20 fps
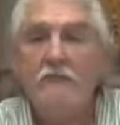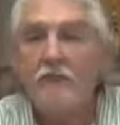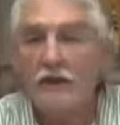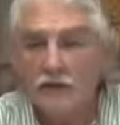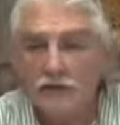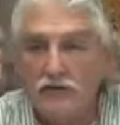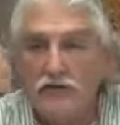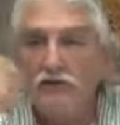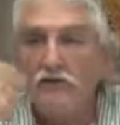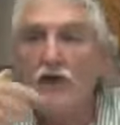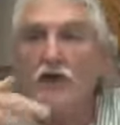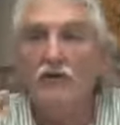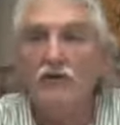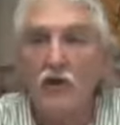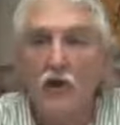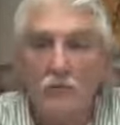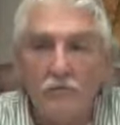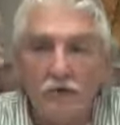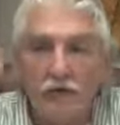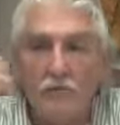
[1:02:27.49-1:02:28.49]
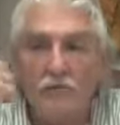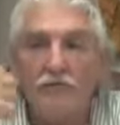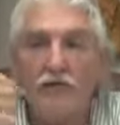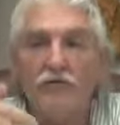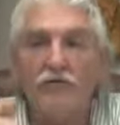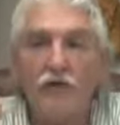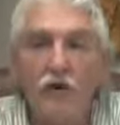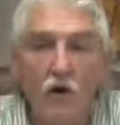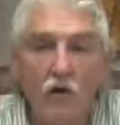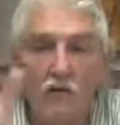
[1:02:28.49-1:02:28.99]
As you start to open up
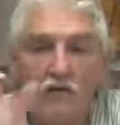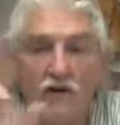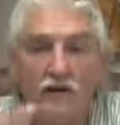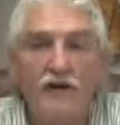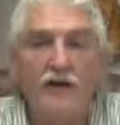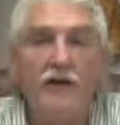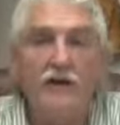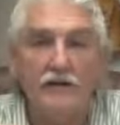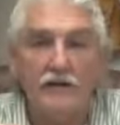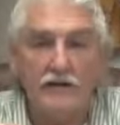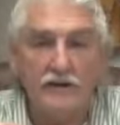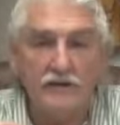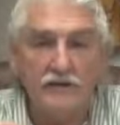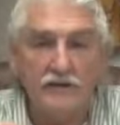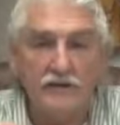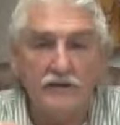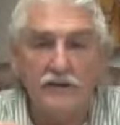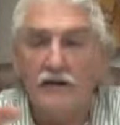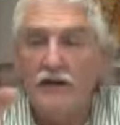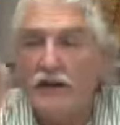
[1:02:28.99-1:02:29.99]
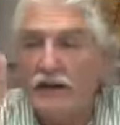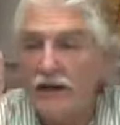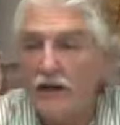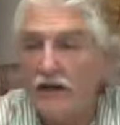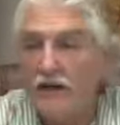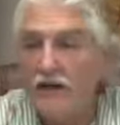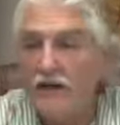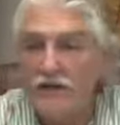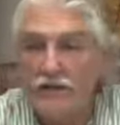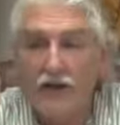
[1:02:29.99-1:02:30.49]
the flow of the kidneys,
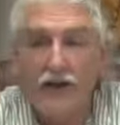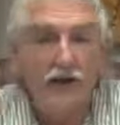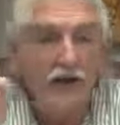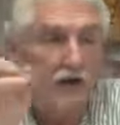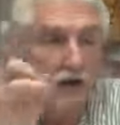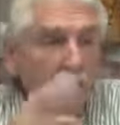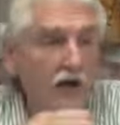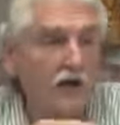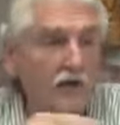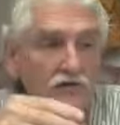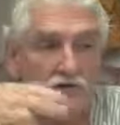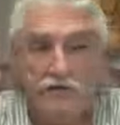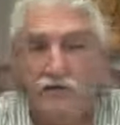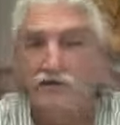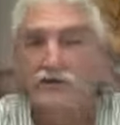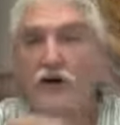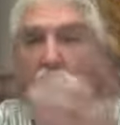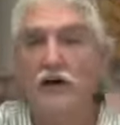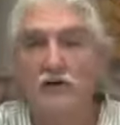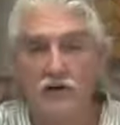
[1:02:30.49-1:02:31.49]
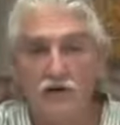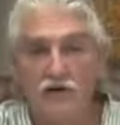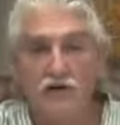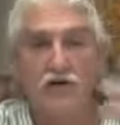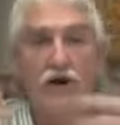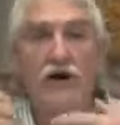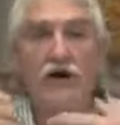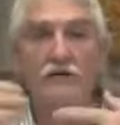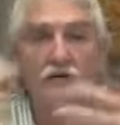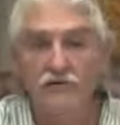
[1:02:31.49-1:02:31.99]
anything close is starting to
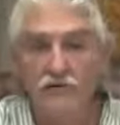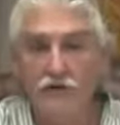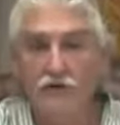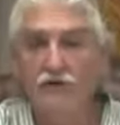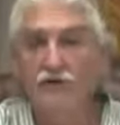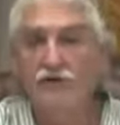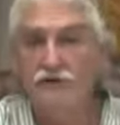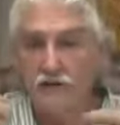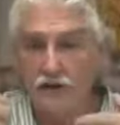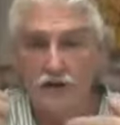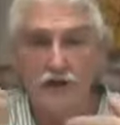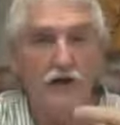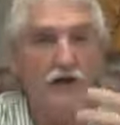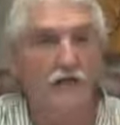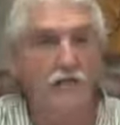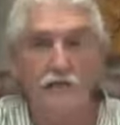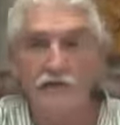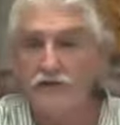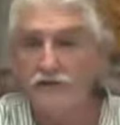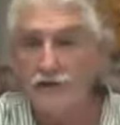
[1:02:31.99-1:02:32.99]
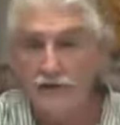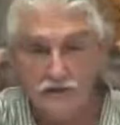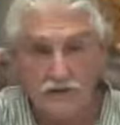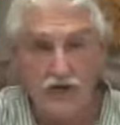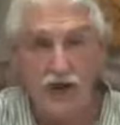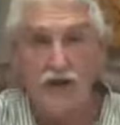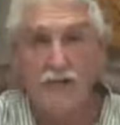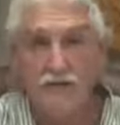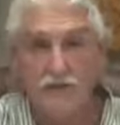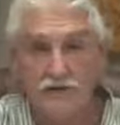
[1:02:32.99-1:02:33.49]
drain first. You know, it's just
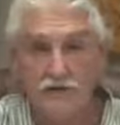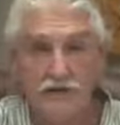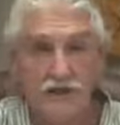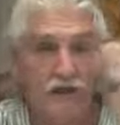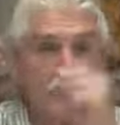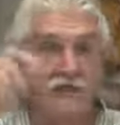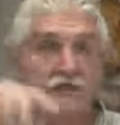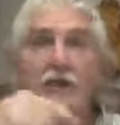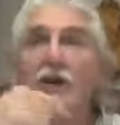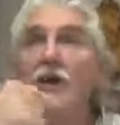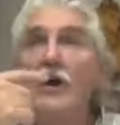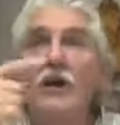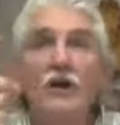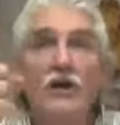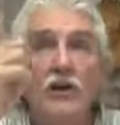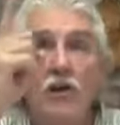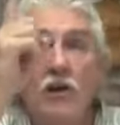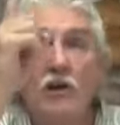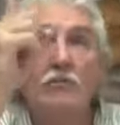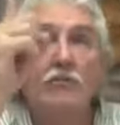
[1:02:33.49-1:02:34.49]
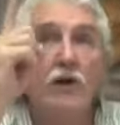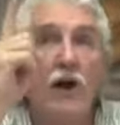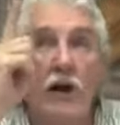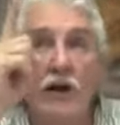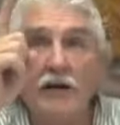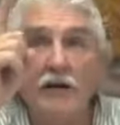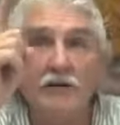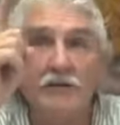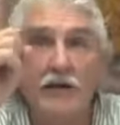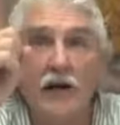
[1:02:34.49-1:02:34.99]
common sense. Your
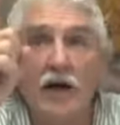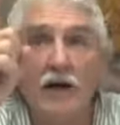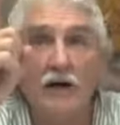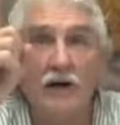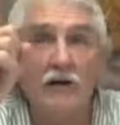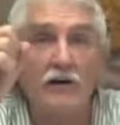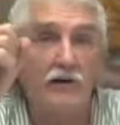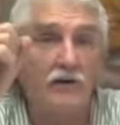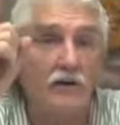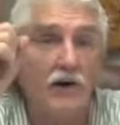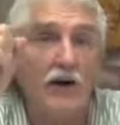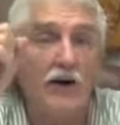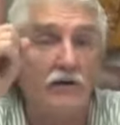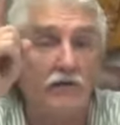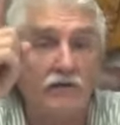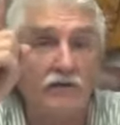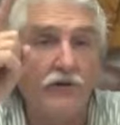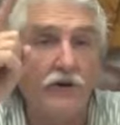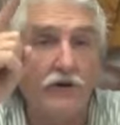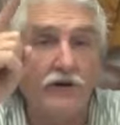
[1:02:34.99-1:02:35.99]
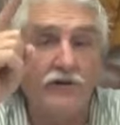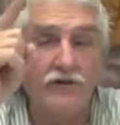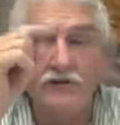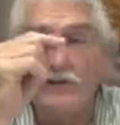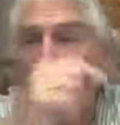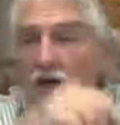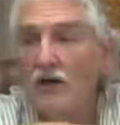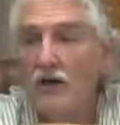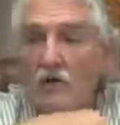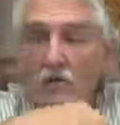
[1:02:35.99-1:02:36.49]
brain is not going to drain
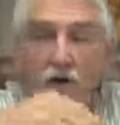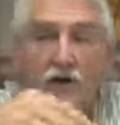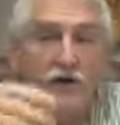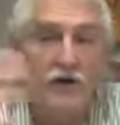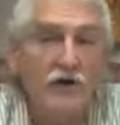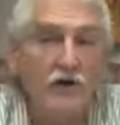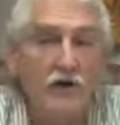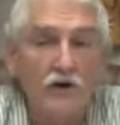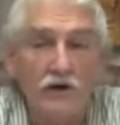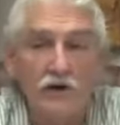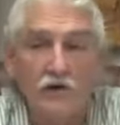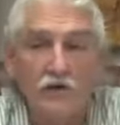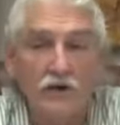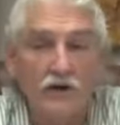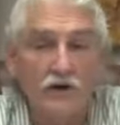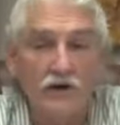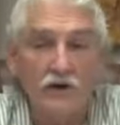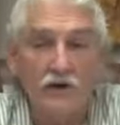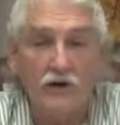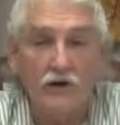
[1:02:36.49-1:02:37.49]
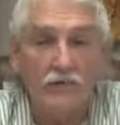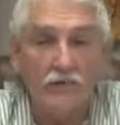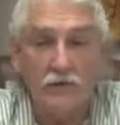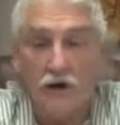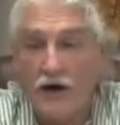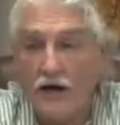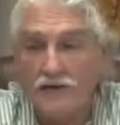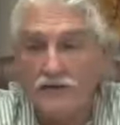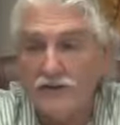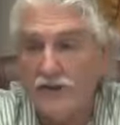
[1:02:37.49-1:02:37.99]
first when your when your
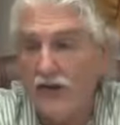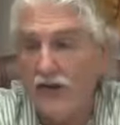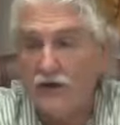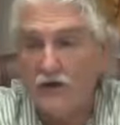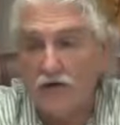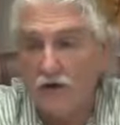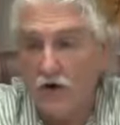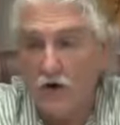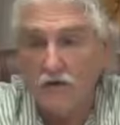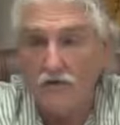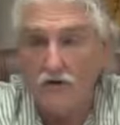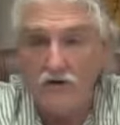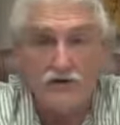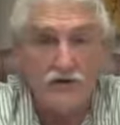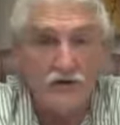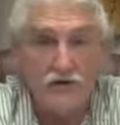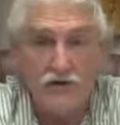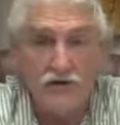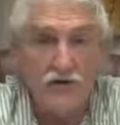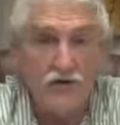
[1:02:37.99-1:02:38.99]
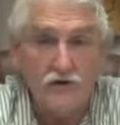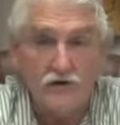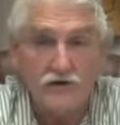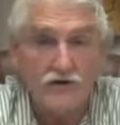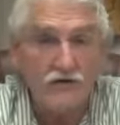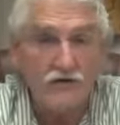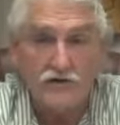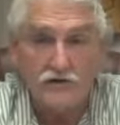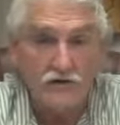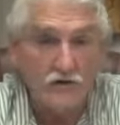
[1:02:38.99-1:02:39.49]
prostate or ovaries or
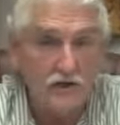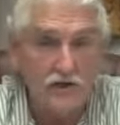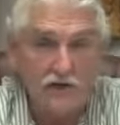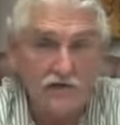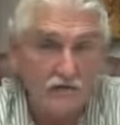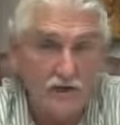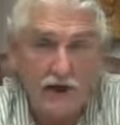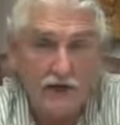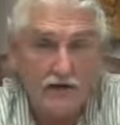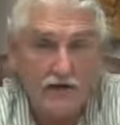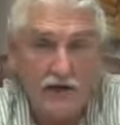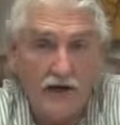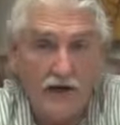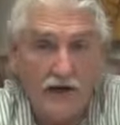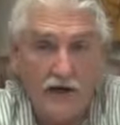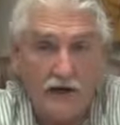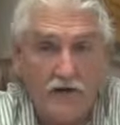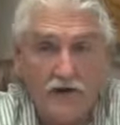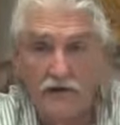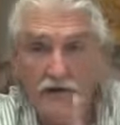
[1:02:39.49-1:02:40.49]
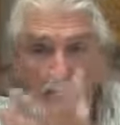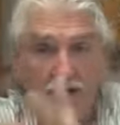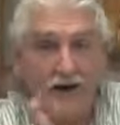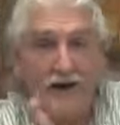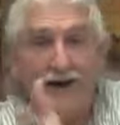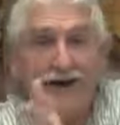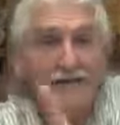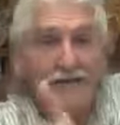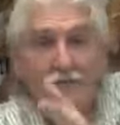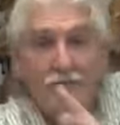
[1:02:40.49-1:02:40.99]
uterus is, is right there. You,
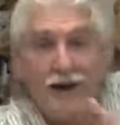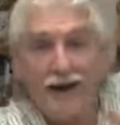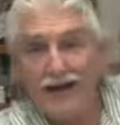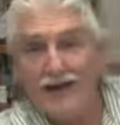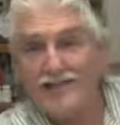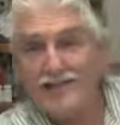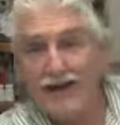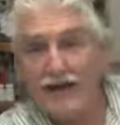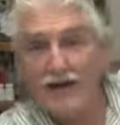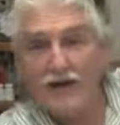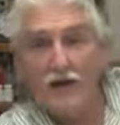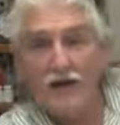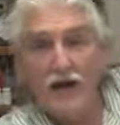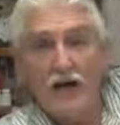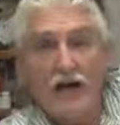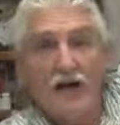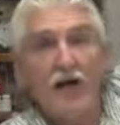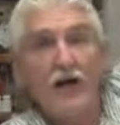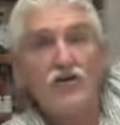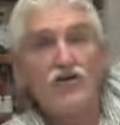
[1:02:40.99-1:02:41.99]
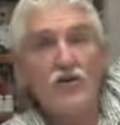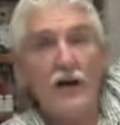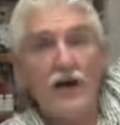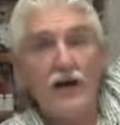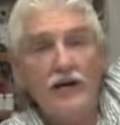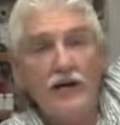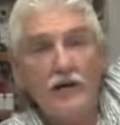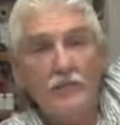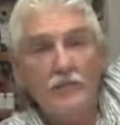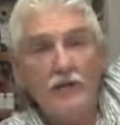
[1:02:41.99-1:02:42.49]
the, the, body's not going to uh,
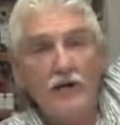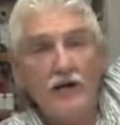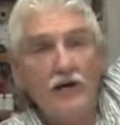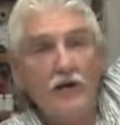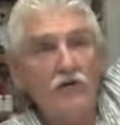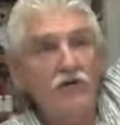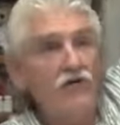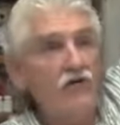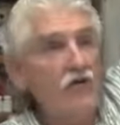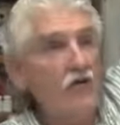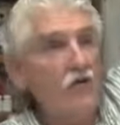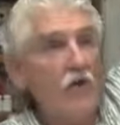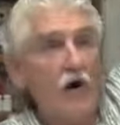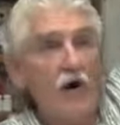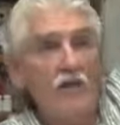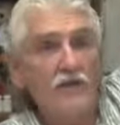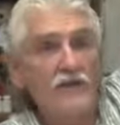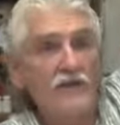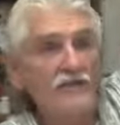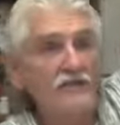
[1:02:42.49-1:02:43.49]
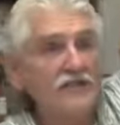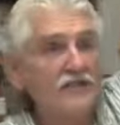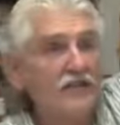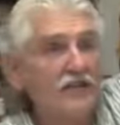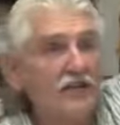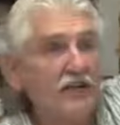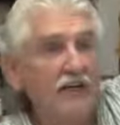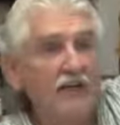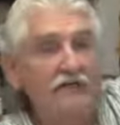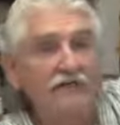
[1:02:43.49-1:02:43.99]
drain up here through all this
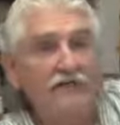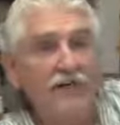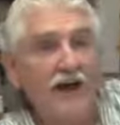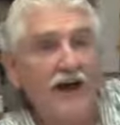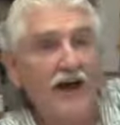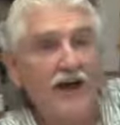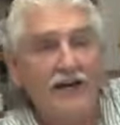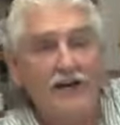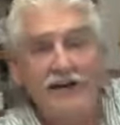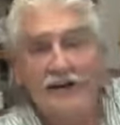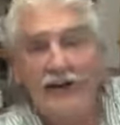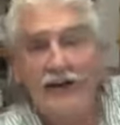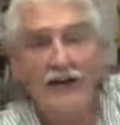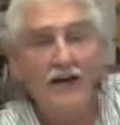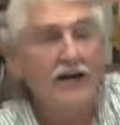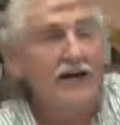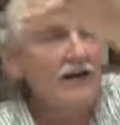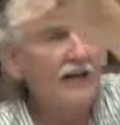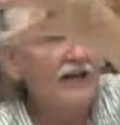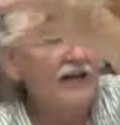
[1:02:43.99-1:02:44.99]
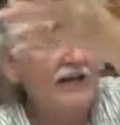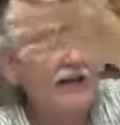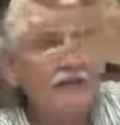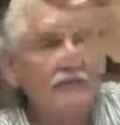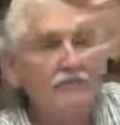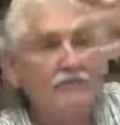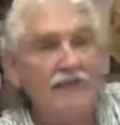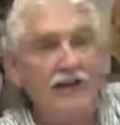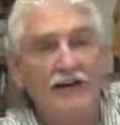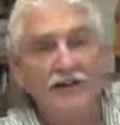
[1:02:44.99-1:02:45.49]
solidified uh,
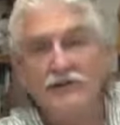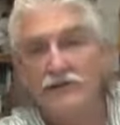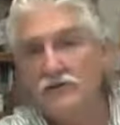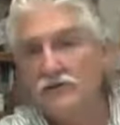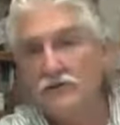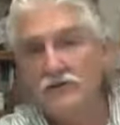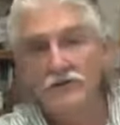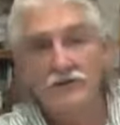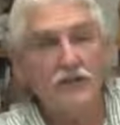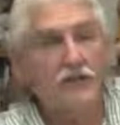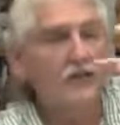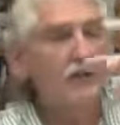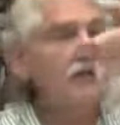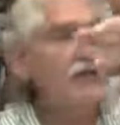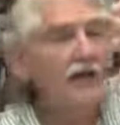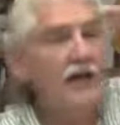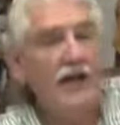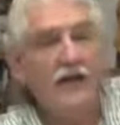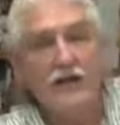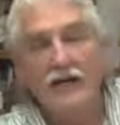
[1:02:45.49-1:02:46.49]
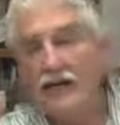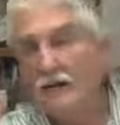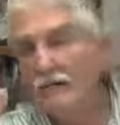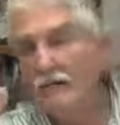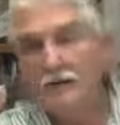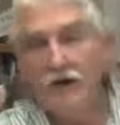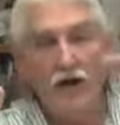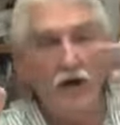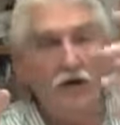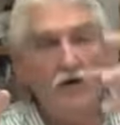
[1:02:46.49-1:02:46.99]
lymph vessels and and
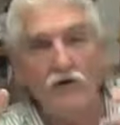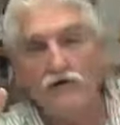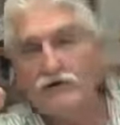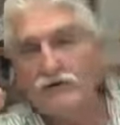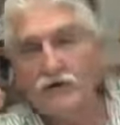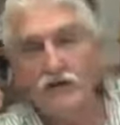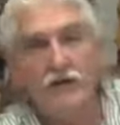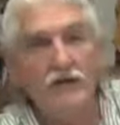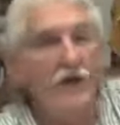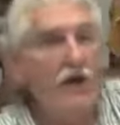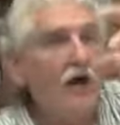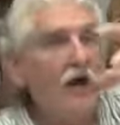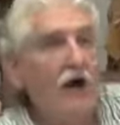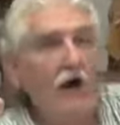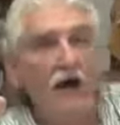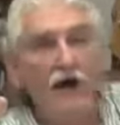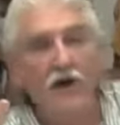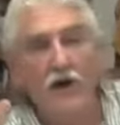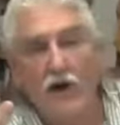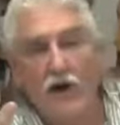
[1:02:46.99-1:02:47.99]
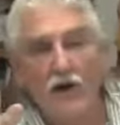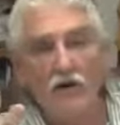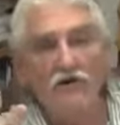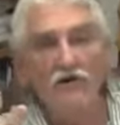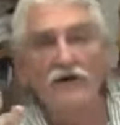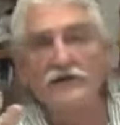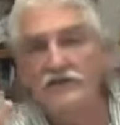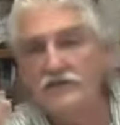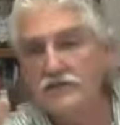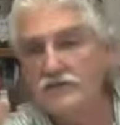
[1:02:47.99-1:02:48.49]
lymph nodes and and all
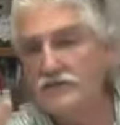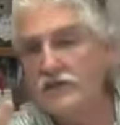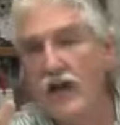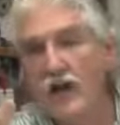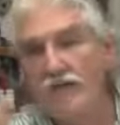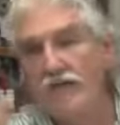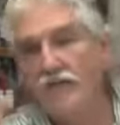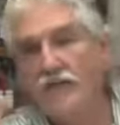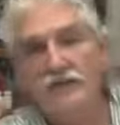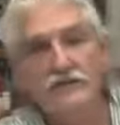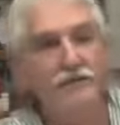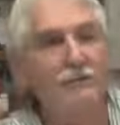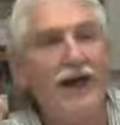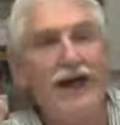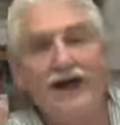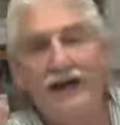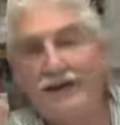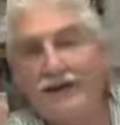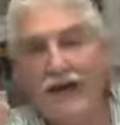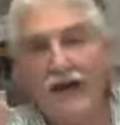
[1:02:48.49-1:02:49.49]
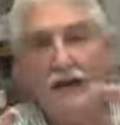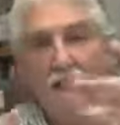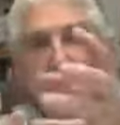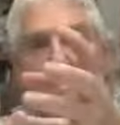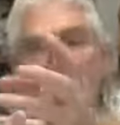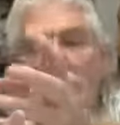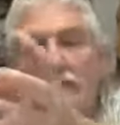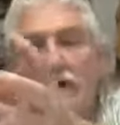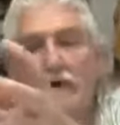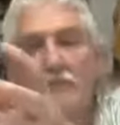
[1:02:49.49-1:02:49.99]
this stuff that's backed
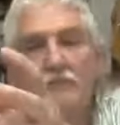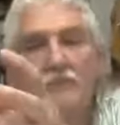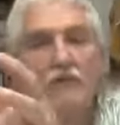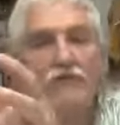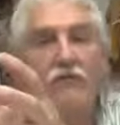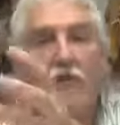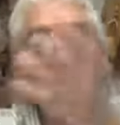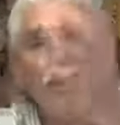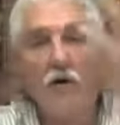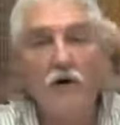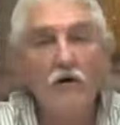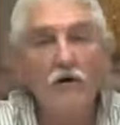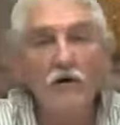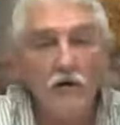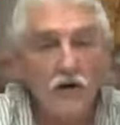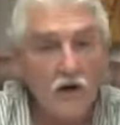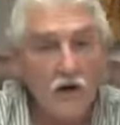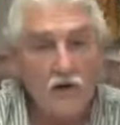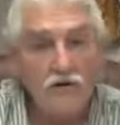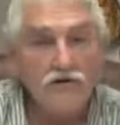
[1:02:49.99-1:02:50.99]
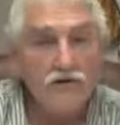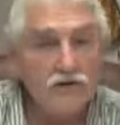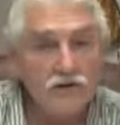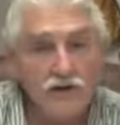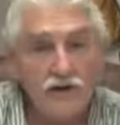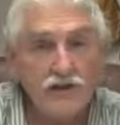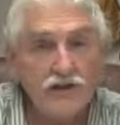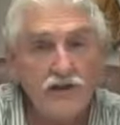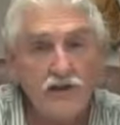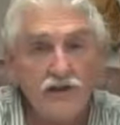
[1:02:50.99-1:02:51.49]
up before closer
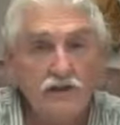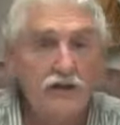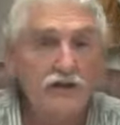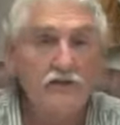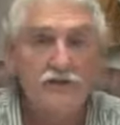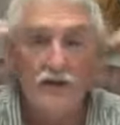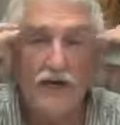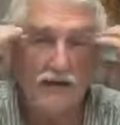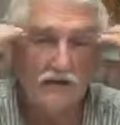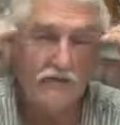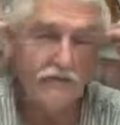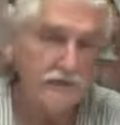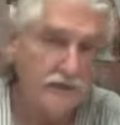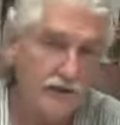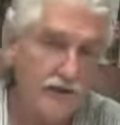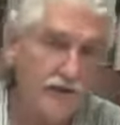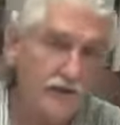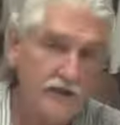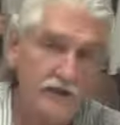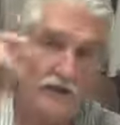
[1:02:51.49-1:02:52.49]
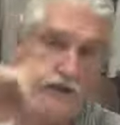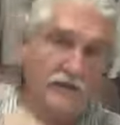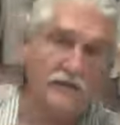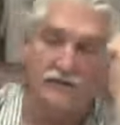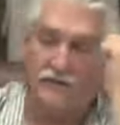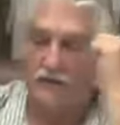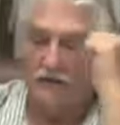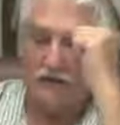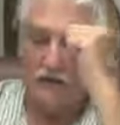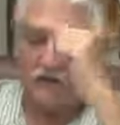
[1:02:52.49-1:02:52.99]
tissue is. That's
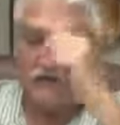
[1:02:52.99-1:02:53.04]
ridiculous.